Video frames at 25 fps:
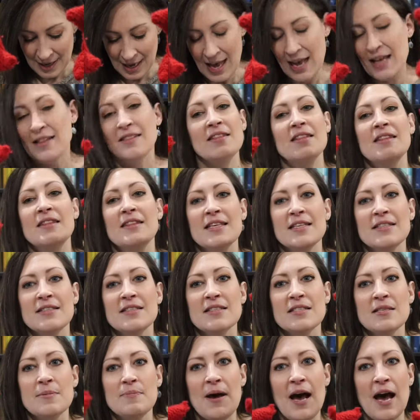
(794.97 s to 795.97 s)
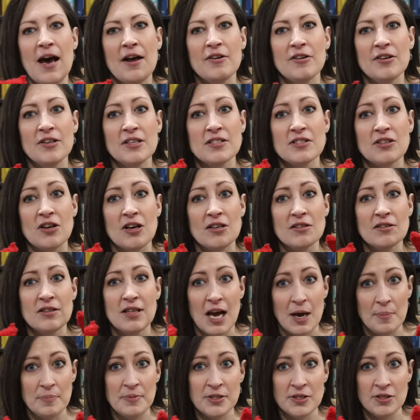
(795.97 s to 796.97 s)
And this is a pattern, it's called
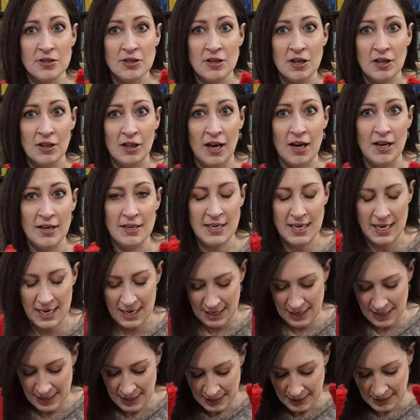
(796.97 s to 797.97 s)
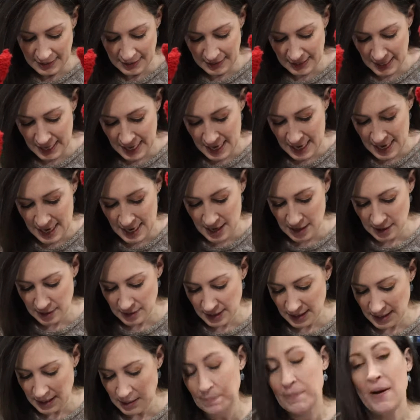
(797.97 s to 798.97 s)
Lobster Claw Knits,
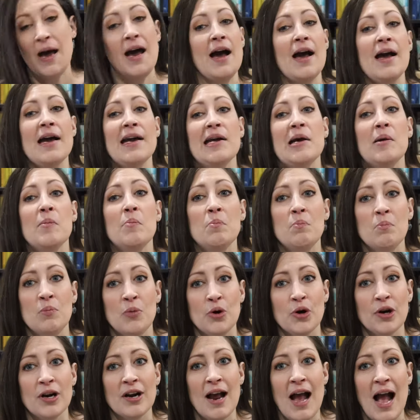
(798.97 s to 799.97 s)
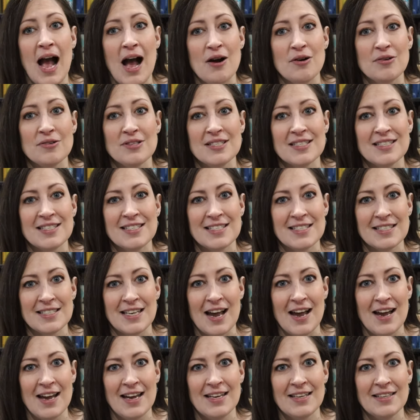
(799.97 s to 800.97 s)
and it's by Morehouse
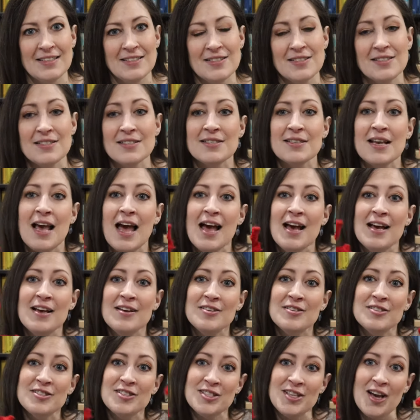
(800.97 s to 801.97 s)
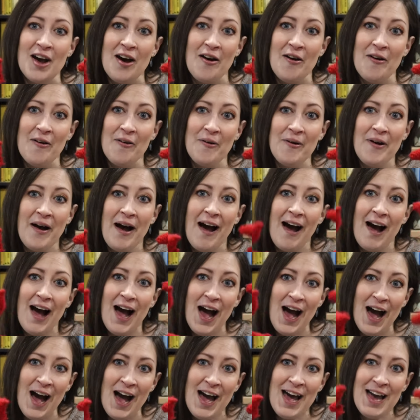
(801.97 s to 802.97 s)
Designs. So
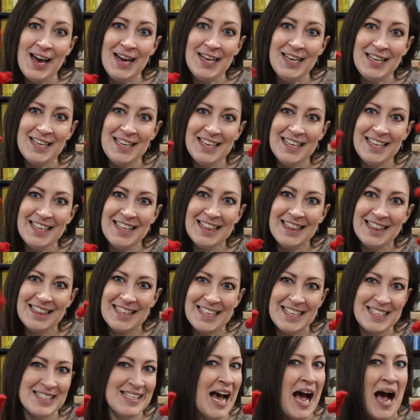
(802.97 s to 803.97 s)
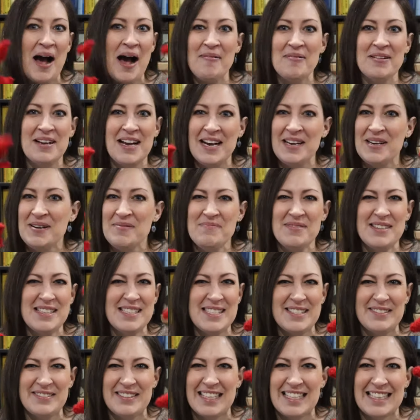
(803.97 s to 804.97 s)
I knit these. I'm going to be
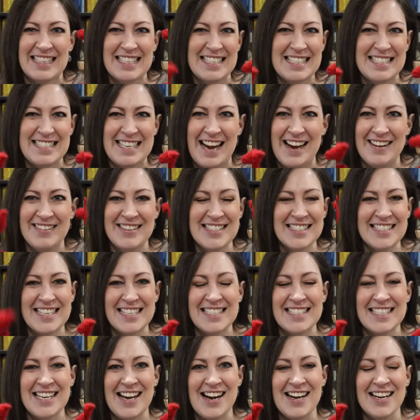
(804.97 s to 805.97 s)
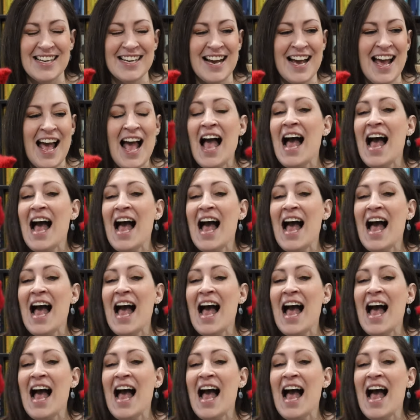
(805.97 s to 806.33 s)
doing this now as I talk.